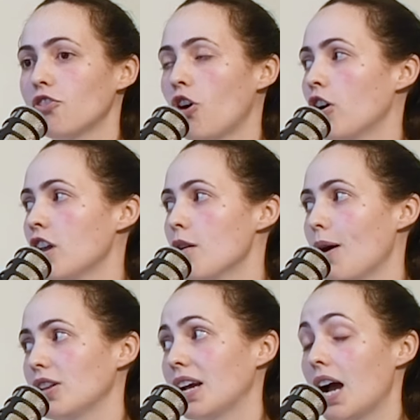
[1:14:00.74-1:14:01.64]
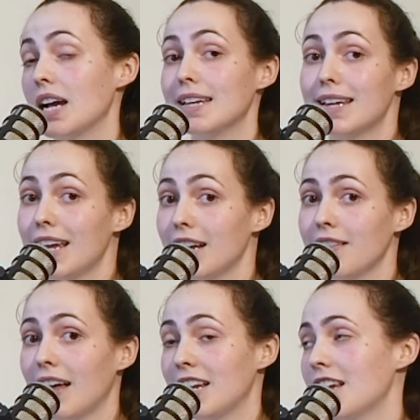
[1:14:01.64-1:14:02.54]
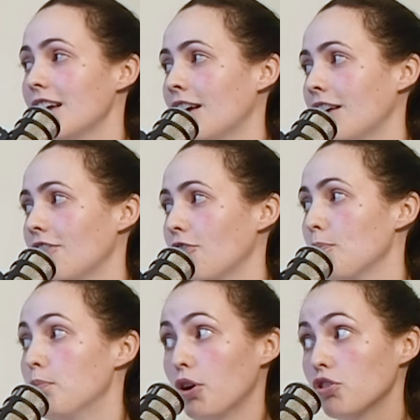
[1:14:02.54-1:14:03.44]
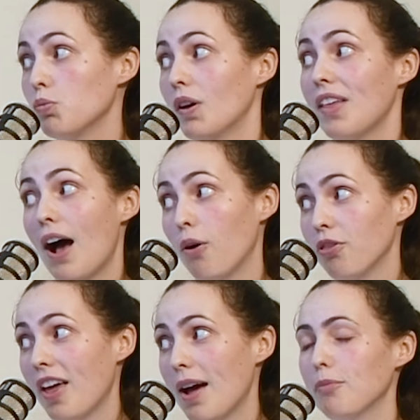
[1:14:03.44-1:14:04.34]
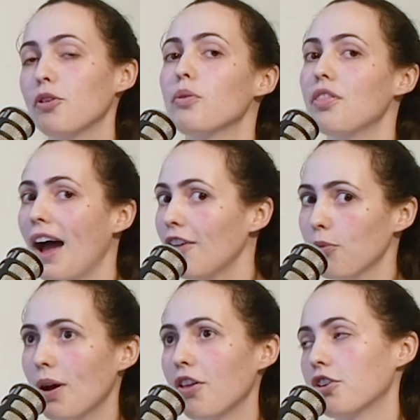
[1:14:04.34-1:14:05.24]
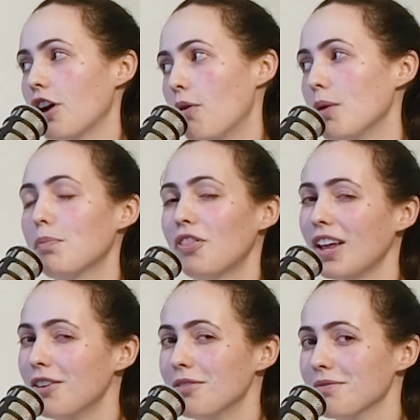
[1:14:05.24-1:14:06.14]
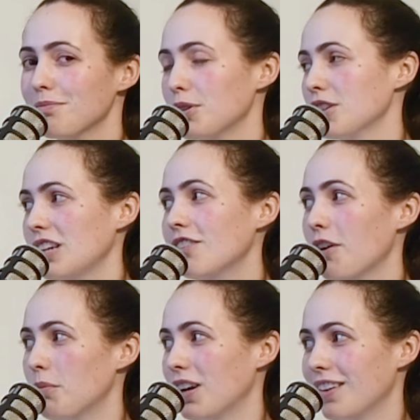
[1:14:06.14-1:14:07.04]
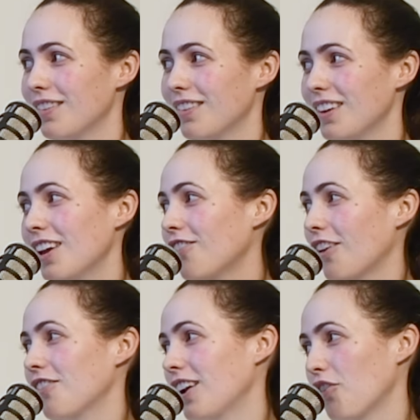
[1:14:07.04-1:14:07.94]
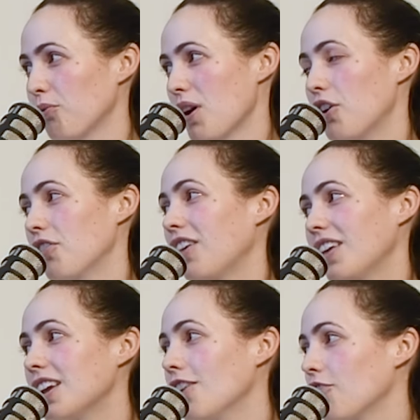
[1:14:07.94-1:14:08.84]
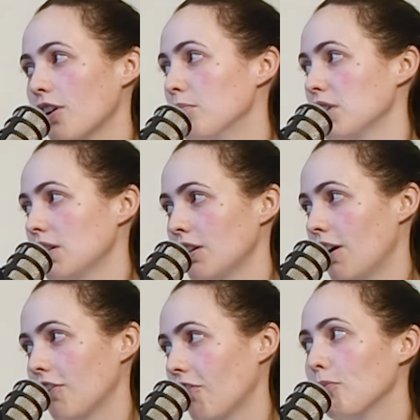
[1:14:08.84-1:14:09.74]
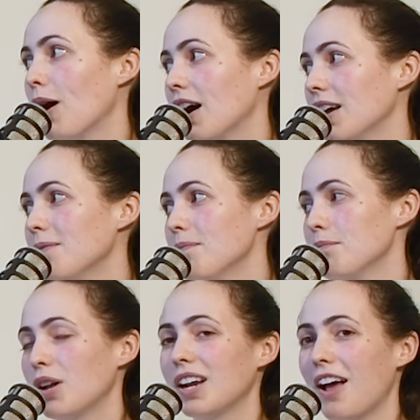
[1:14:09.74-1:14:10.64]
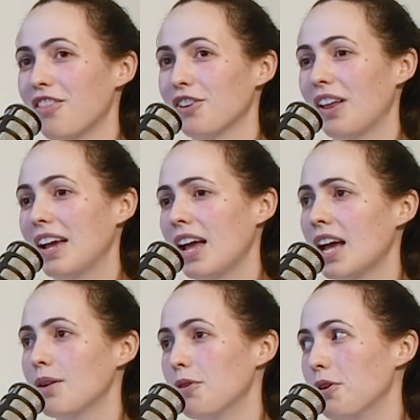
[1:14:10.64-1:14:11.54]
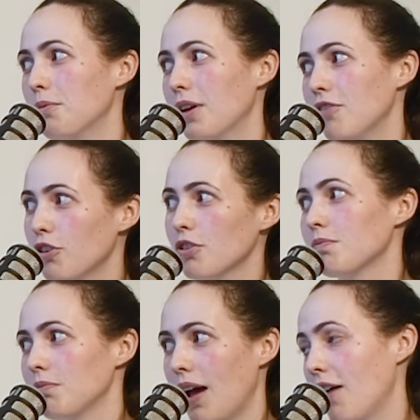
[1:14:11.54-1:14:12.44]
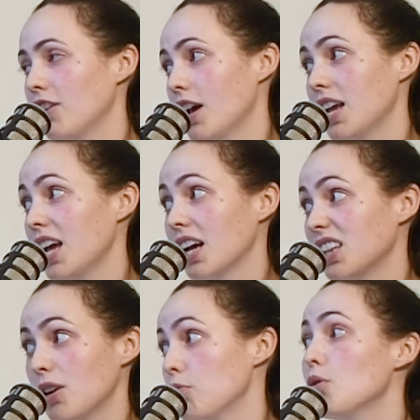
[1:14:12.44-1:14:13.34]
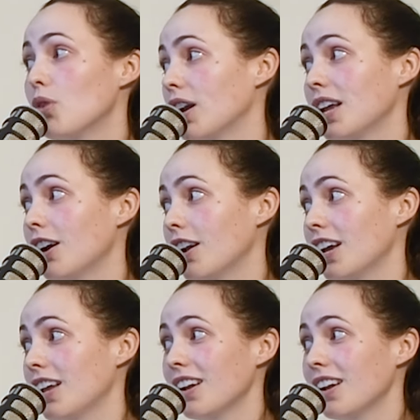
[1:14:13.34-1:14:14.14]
talking about like a gig that he has booked without them. So that's why they're going, but they don't believe him when he says that it's real. They think he's completely lost his mind. But again, they're like, hey, well, if you're having a gig, like we want in on it.